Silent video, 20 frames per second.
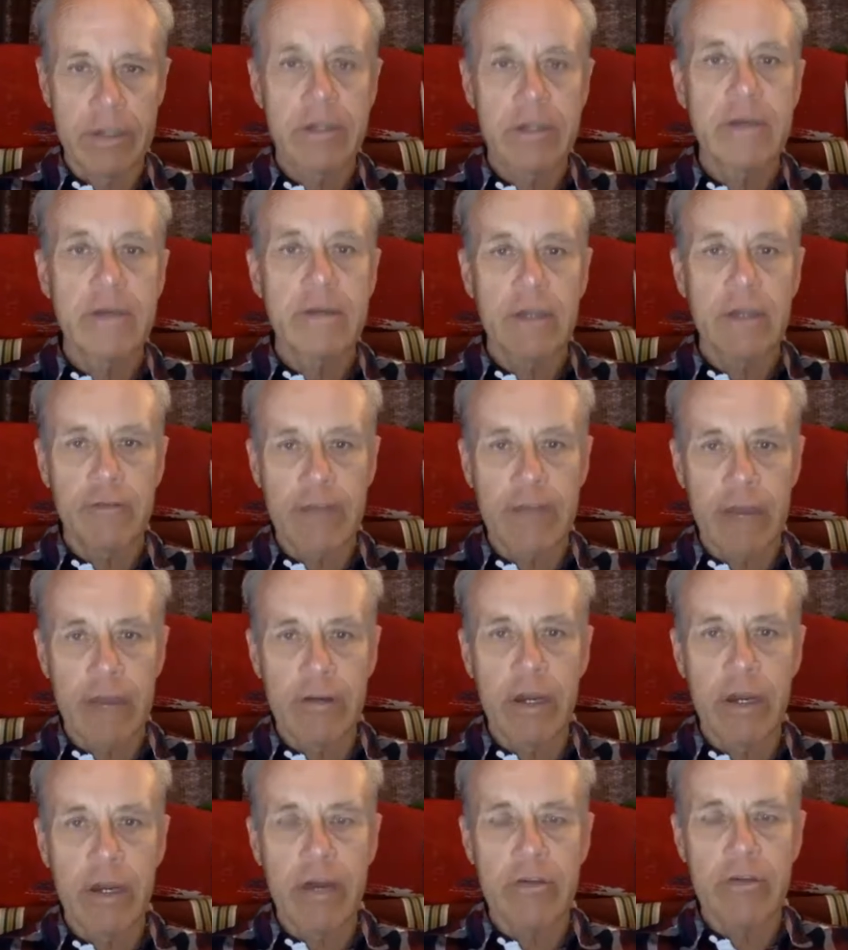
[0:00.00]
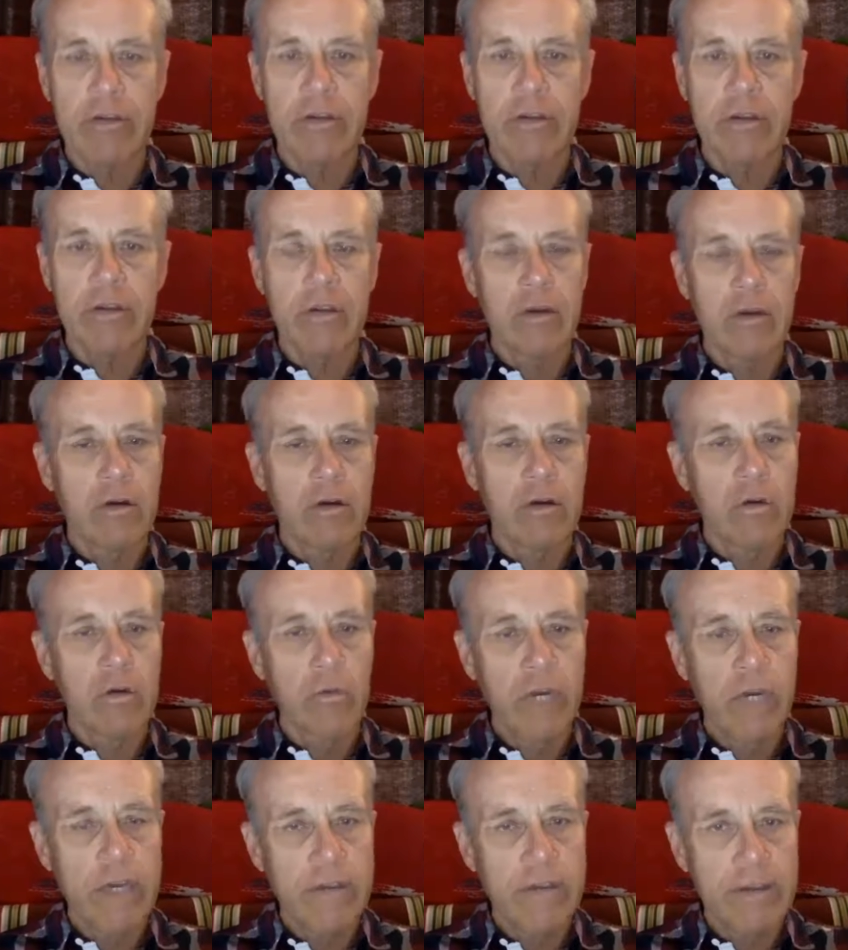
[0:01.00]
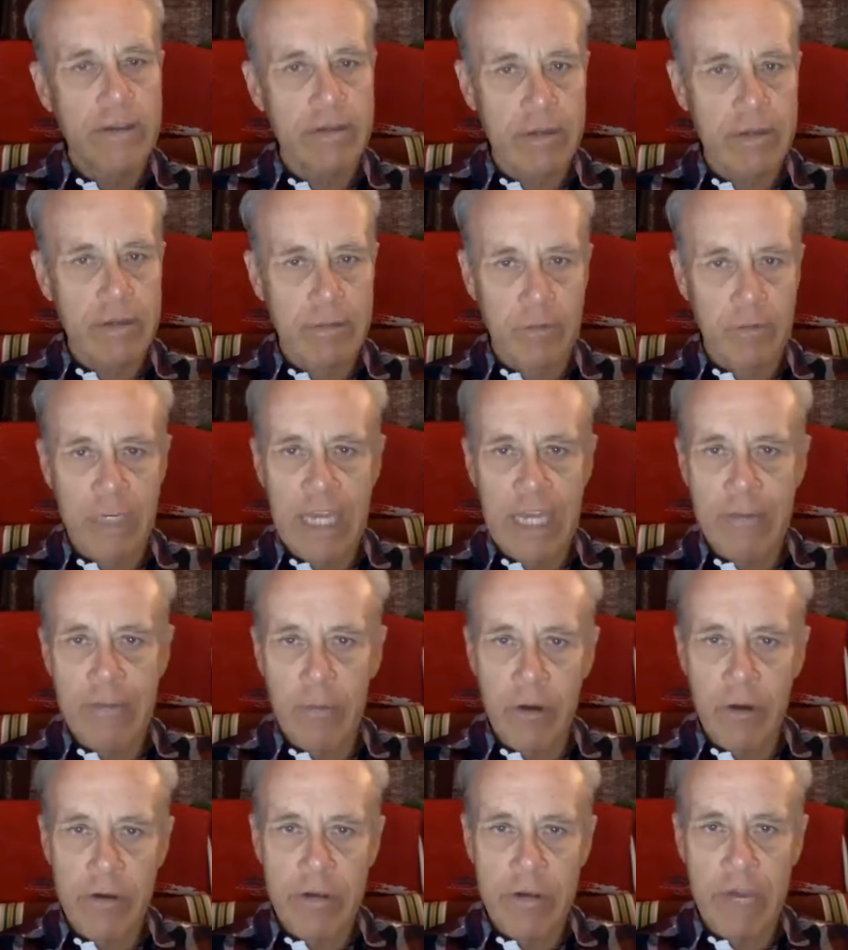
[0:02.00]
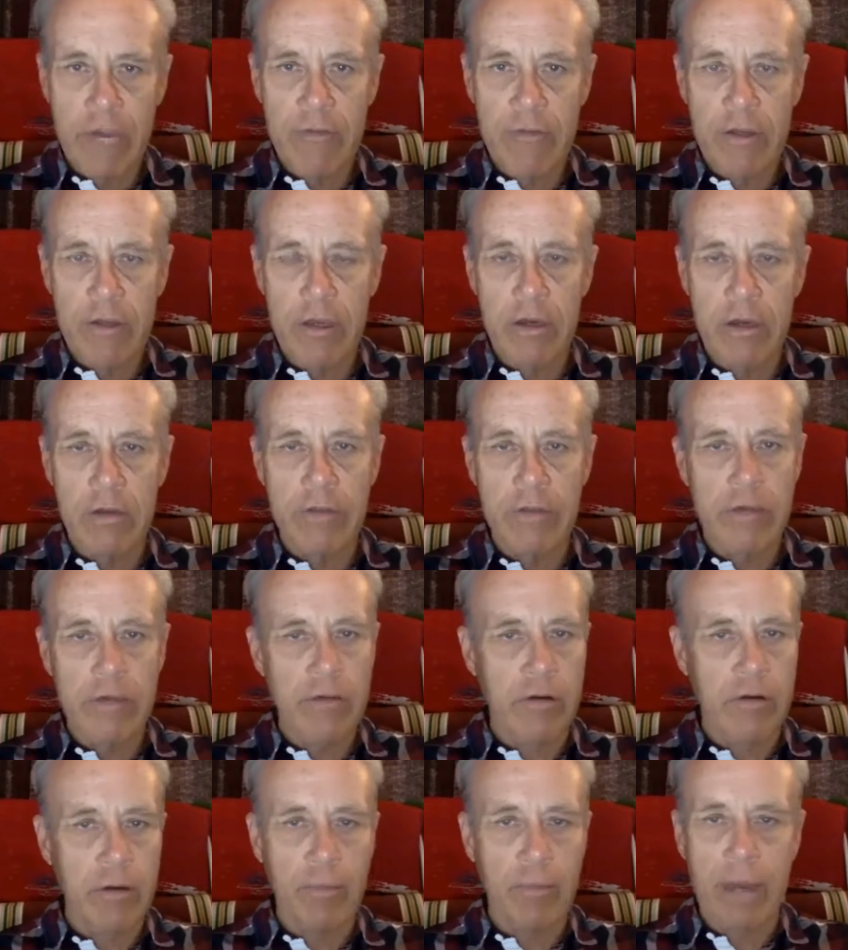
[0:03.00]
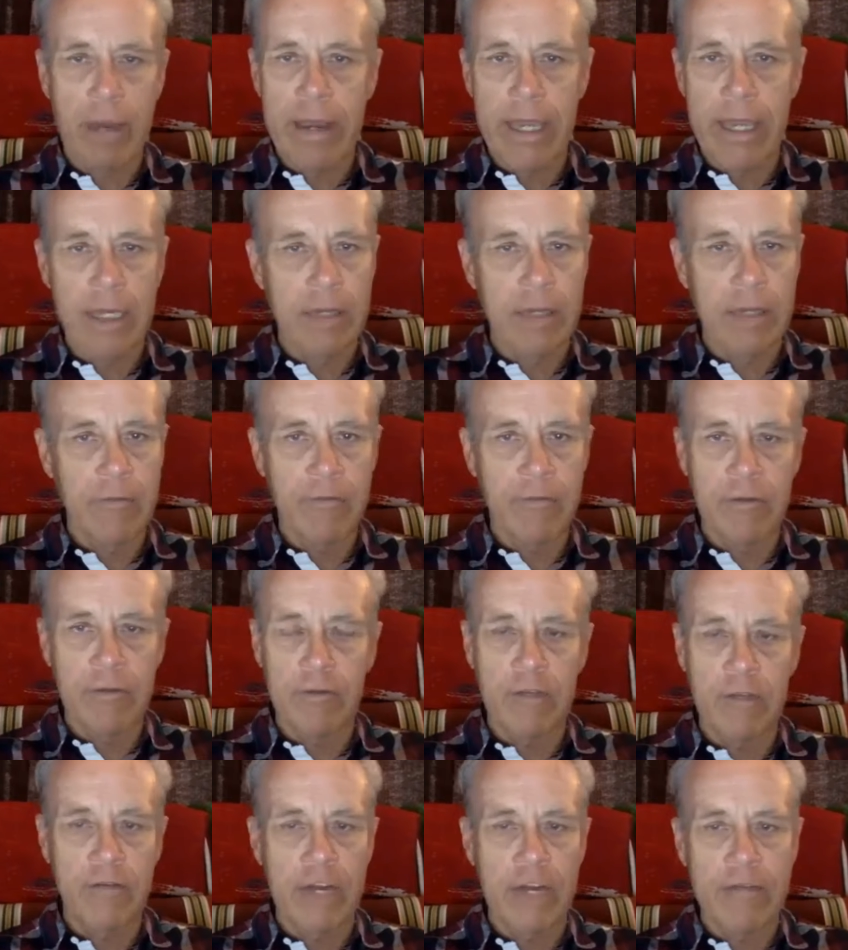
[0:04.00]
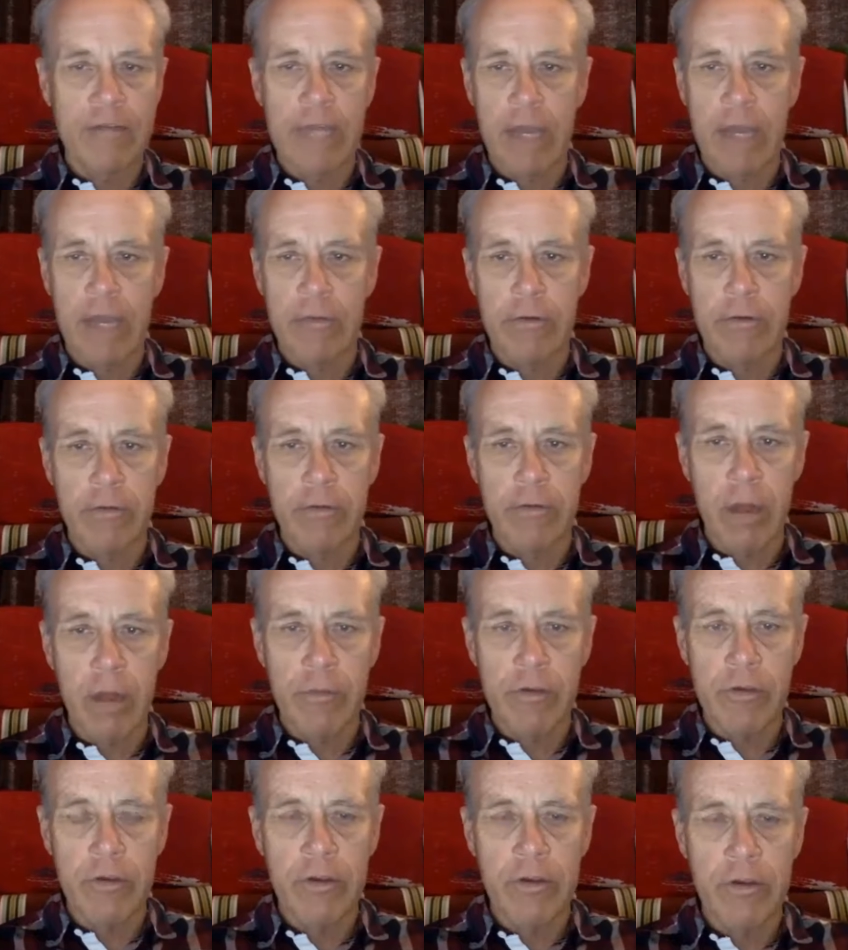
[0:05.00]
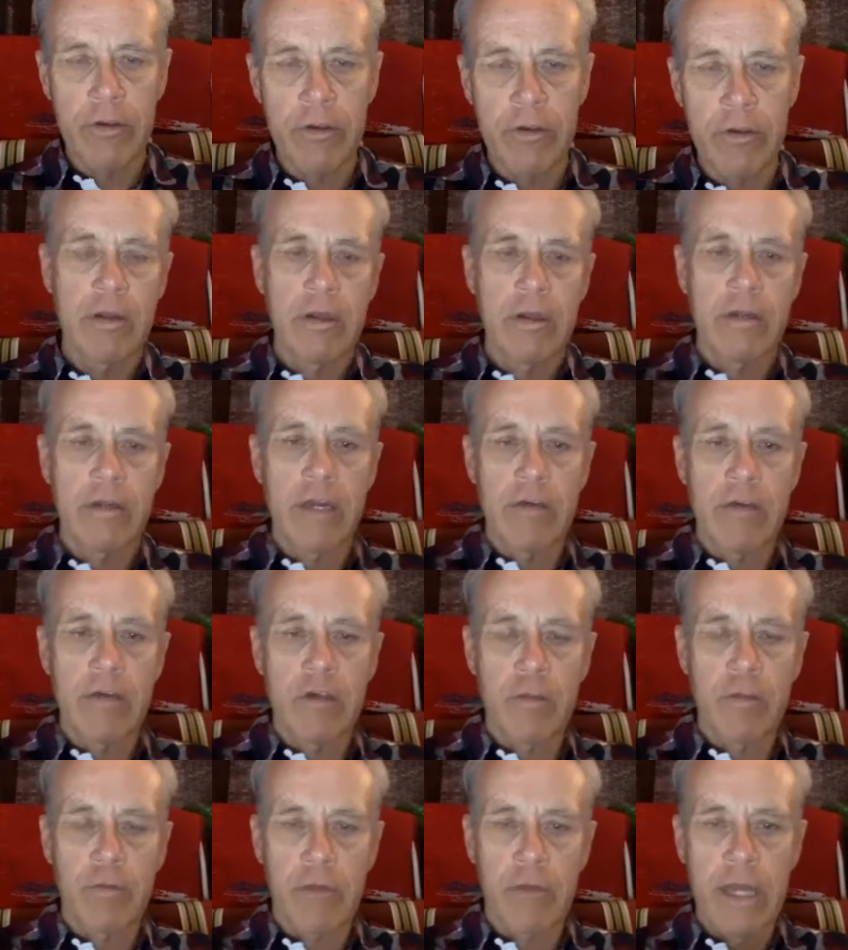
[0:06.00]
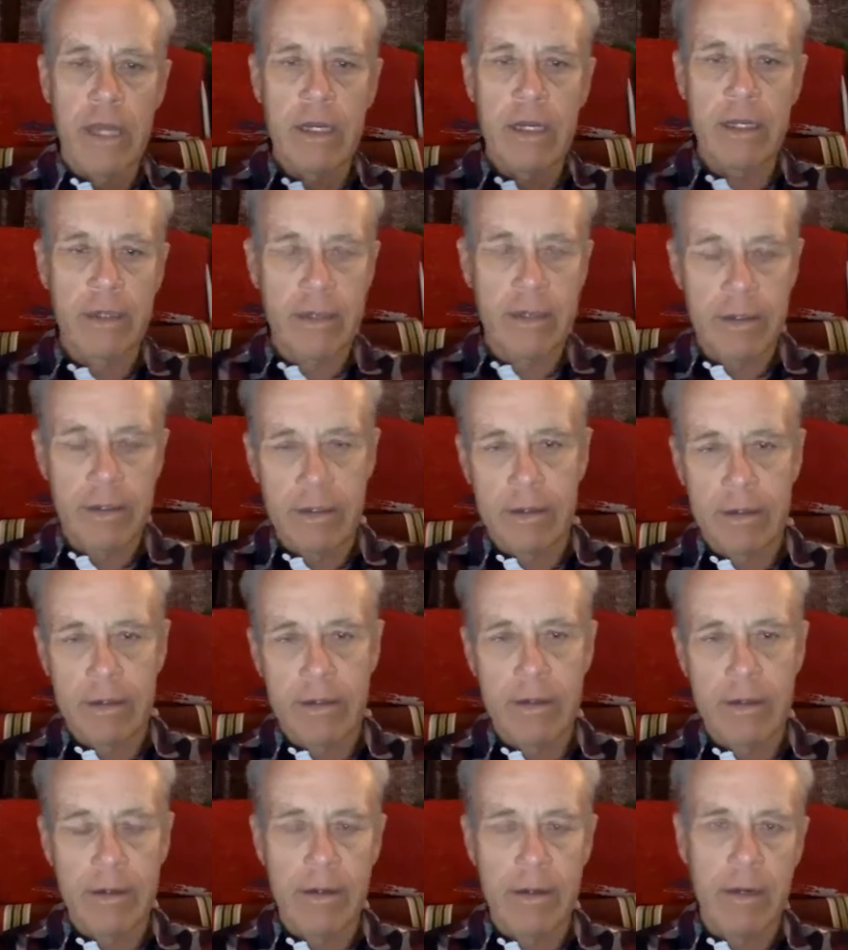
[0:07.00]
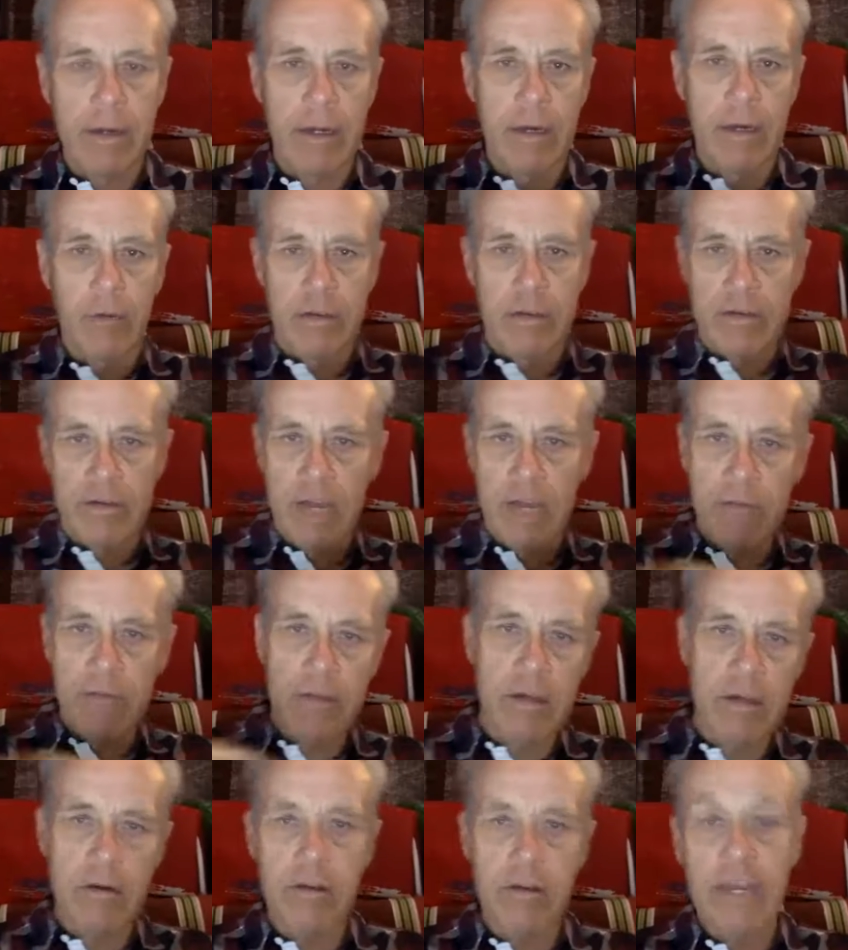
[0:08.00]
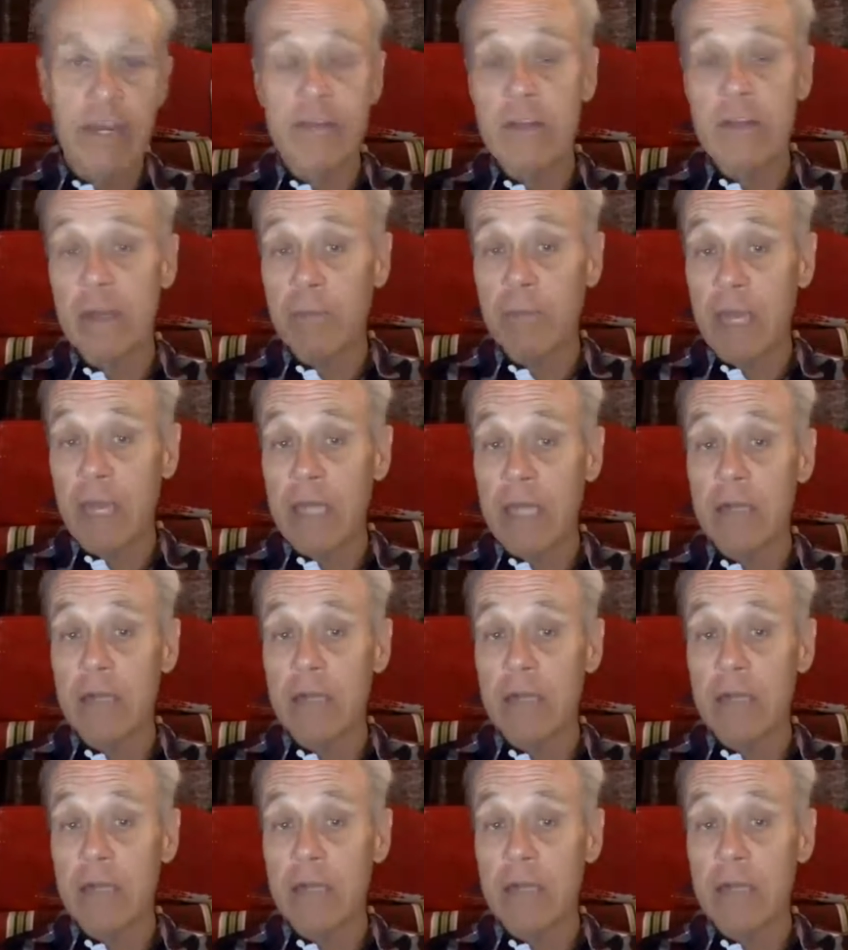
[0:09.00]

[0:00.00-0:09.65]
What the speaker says: They found us. We gave them our safe seal. They started buying it in 55-gallon drums. They sprayed it with safe seal, and then they painted